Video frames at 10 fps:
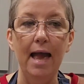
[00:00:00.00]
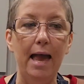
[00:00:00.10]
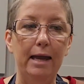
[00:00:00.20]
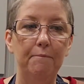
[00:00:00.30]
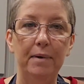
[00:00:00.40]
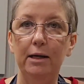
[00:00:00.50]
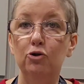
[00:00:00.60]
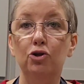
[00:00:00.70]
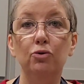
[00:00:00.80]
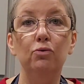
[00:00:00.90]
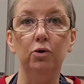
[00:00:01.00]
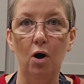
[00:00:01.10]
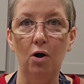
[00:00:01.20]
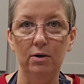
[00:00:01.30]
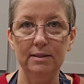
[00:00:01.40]
and make 2
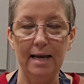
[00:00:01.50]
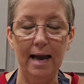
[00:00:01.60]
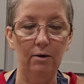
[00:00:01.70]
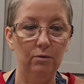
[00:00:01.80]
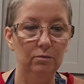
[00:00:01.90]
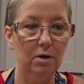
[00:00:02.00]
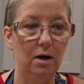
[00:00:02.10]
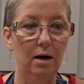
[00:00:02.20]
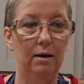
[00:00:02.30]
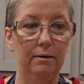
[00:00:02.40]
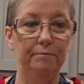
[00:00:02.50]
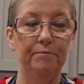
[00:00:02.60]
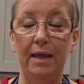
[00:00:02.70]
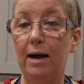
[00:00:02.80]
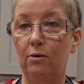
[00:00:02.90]
logs out
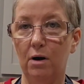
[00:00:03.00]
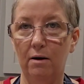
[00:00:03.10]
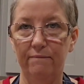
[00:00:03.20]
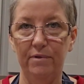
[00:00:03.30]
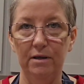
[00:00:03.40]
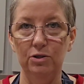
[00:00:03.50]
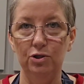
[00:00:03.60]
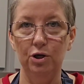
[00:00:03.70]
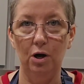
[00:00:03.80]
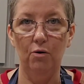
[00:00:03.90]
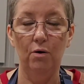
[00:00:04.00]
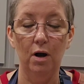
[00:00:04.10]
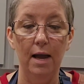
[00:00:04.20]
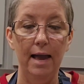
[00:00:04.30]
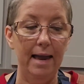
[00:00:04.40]
of this dough.
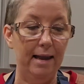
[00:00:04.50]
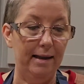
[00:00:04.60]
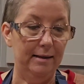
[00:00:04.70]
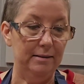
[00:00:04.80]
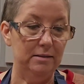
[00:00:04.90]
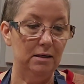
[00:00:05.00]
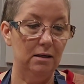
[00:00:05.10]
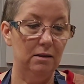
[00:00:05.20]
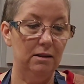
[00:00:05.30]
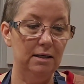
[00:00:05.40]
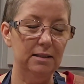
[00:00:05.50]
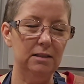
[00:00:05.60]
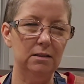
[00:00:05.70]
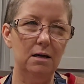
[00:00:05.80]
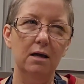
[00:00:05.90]
And
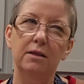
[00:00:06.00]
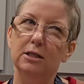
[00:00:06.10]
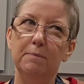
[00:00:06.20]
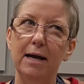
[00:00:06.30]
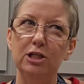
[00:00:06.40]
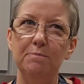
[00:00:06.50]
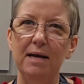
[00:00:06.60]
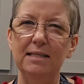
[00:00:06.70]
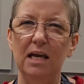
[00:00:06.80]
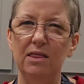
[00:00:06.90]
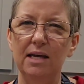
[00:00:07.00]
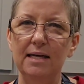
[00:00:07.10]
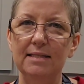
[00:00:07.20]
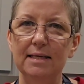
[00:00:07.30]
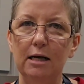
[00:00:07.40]
this batch makes, I think
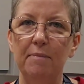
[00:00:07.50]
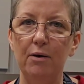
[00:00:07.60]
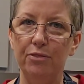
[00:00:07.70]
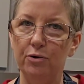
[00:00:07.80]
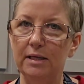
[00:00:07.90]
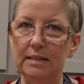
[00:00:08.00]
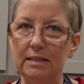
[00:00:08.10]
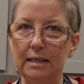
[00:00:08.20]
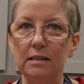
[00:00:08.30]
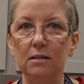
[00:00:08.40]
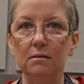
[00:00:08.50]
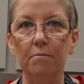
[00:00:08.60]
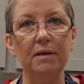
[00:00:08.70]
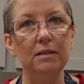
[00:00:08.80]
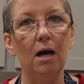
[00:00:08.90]
it said, about 36
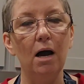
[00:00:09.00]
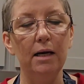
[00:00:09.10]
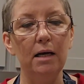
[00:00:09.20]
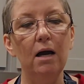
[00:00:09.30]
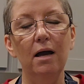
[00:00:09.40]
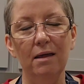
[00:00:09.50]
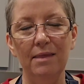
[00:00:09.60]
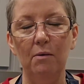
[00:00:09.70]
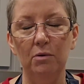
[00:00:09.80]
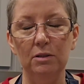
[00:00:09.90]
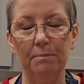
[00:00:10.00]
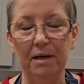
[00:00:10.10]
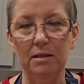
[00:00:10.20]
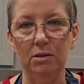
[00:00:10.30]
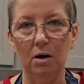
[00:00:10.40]
biscotti. That will
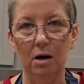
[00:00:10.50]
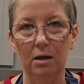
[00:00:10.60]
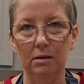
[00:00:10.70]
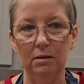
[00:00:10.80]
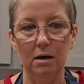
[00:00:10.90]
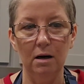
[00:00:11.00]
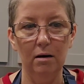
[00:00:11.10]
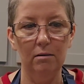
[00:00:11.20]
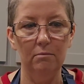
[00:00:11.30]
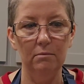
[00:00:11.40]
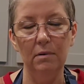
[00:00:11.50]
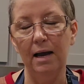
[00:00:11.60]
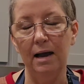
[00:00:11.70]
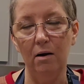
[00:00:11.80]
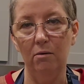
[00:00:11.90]
depend on
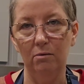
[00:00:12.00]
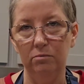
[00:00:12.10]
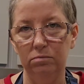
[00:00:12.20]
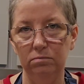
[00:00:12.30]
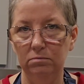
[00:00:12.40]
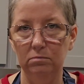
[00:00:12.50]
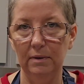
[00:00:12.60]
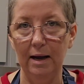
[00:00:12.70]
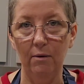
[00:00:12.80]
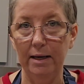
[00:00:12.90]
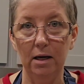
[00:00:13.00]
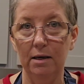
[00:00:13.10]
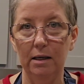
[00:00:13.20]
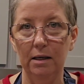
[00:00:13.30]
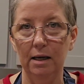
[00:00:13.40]
how I
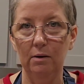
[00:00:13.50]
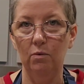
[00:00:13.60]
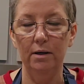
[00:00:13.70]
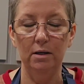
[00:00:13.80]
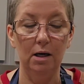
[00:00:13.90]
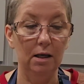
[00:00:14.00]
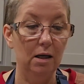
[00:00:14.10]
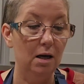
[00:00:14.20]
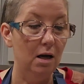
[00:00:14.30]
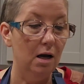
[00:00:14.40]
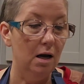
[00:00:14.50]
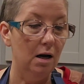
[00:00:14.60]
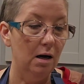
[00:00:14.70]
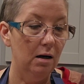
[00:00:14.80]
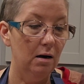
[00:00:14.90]
cut it and whatnot,
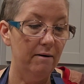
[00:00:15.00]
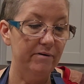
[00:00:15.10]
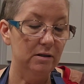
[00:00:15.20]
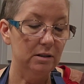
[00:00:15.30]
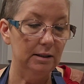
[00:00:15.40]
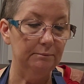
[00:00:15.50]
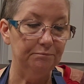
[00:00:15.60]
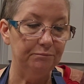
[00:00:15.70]
obviously.